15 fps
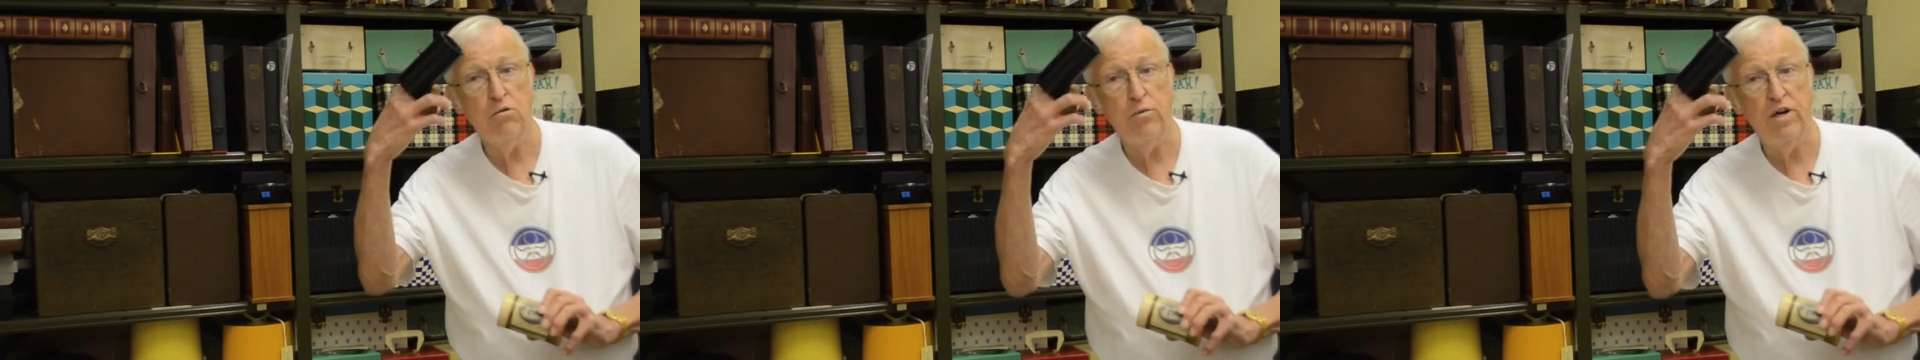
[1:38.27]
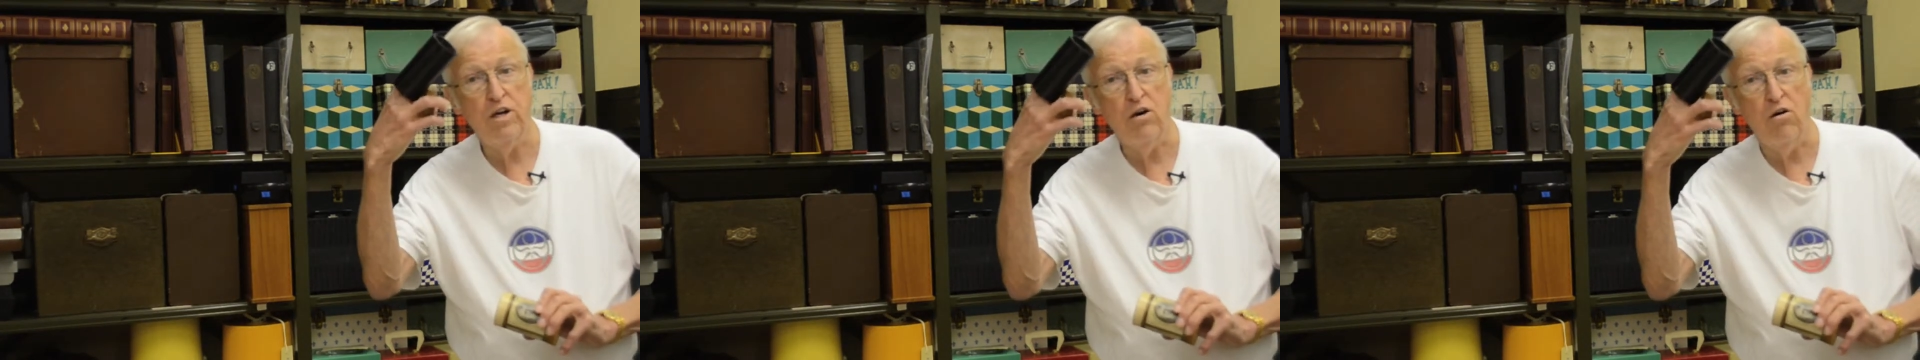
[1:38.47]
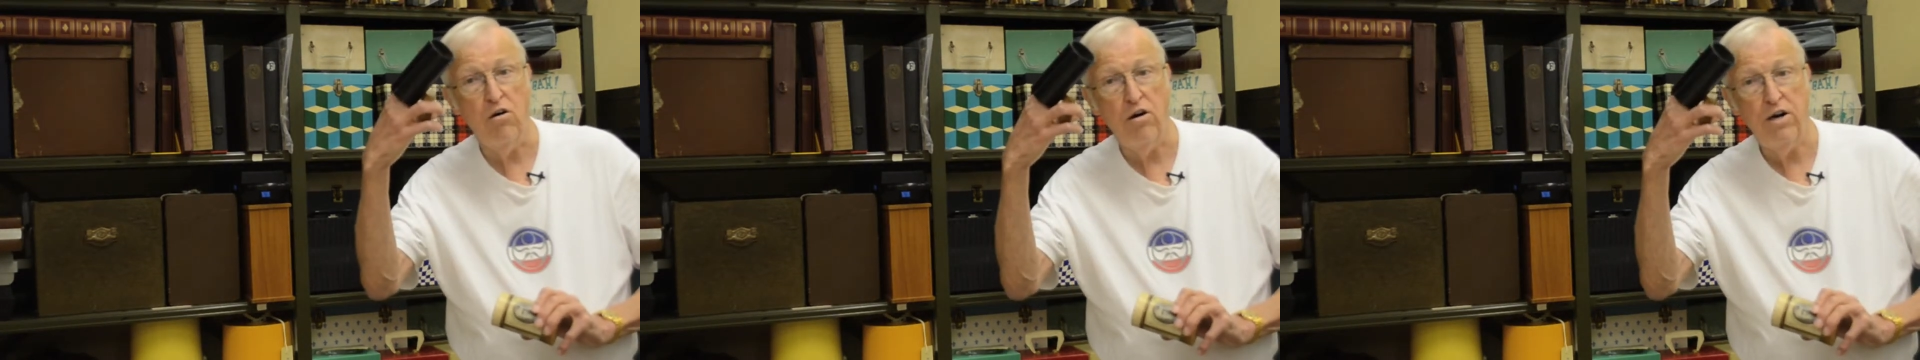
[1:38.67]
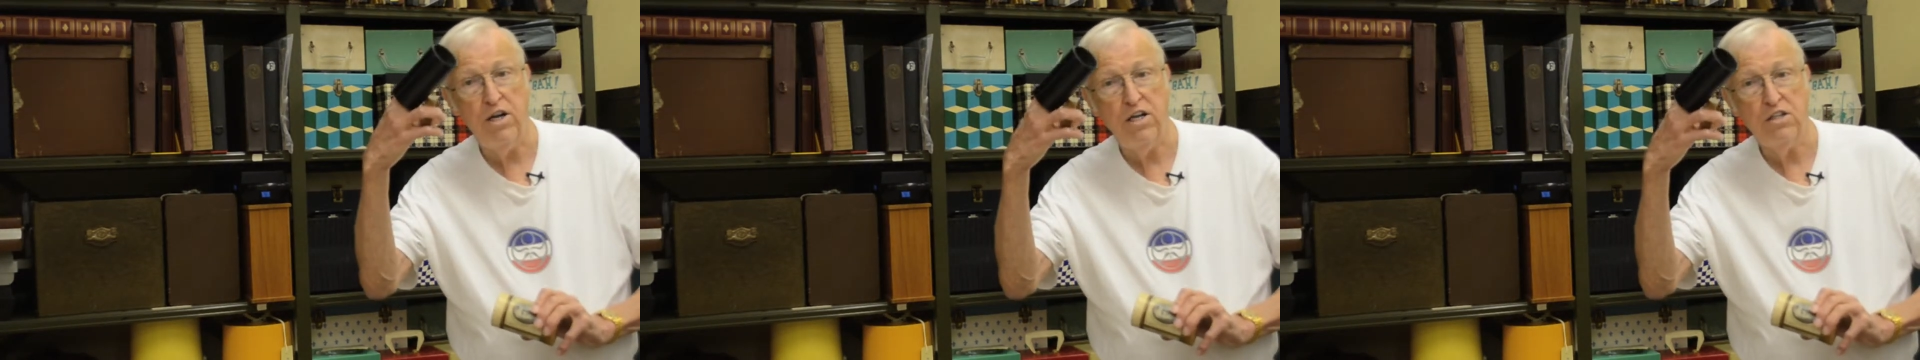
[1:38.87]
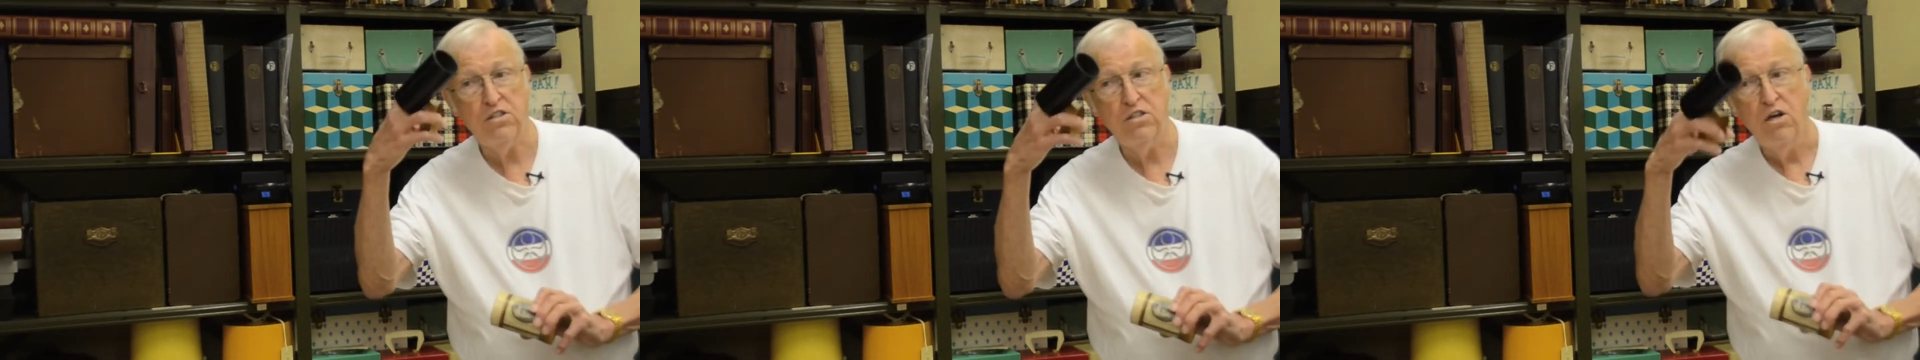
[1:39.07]

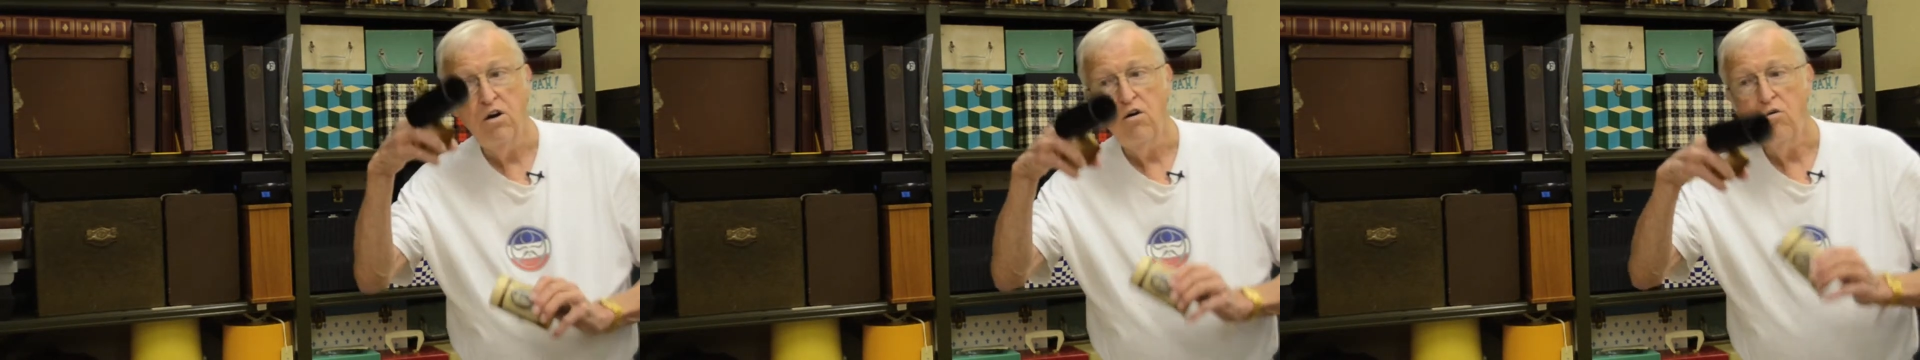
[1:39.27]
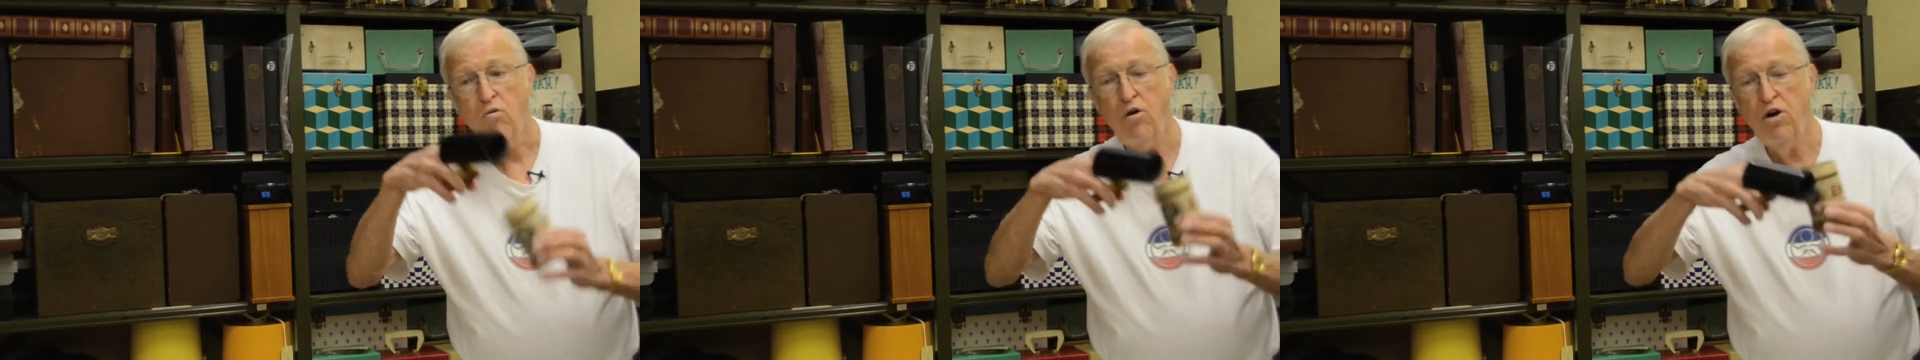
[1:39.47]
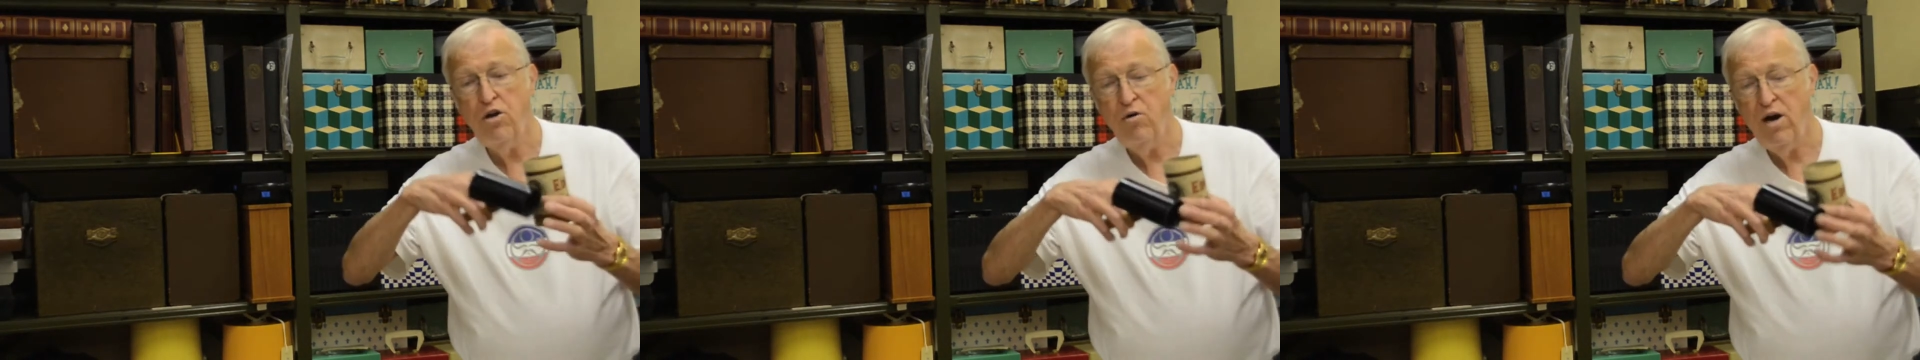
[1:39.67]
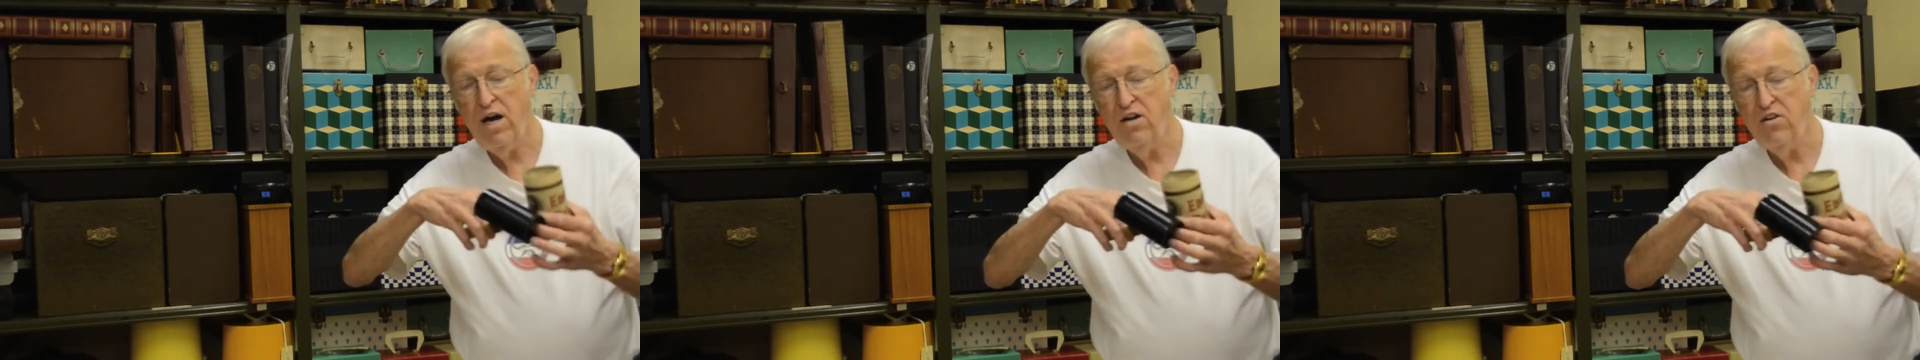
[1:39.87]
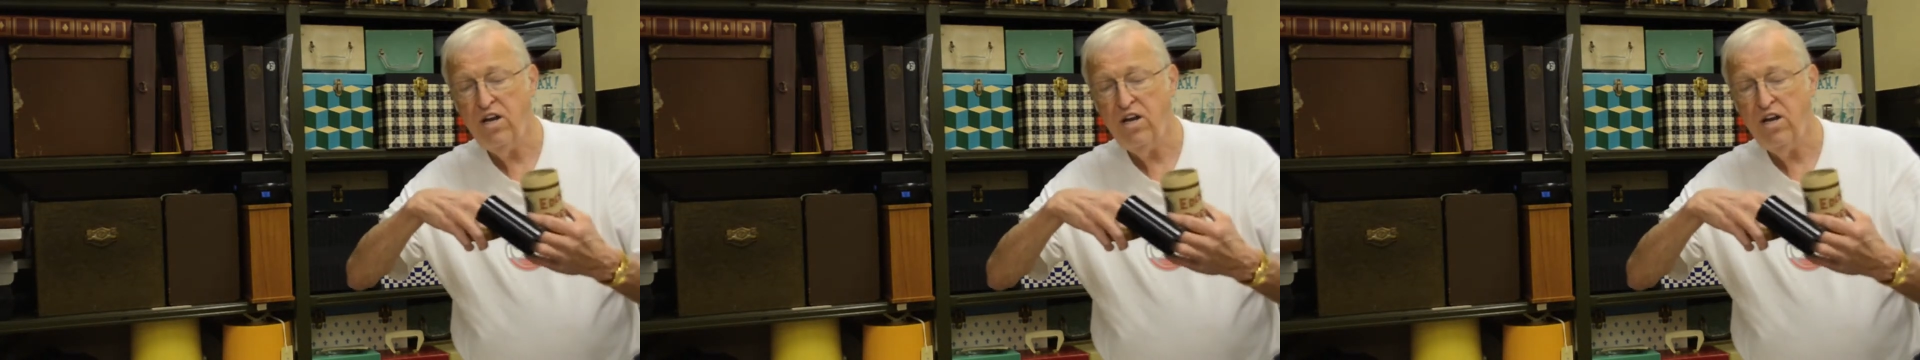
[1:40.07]
recordings, where you had